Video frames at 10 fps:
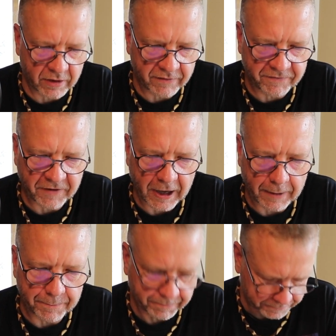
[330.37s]
of
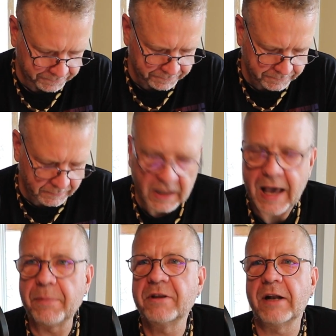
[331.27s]

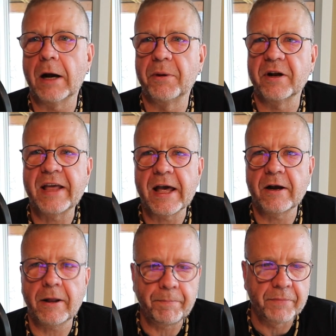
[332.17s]
Edmonton, Alberta,
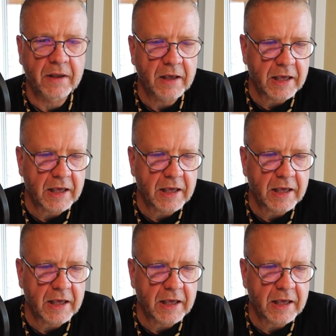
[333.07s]
Canada.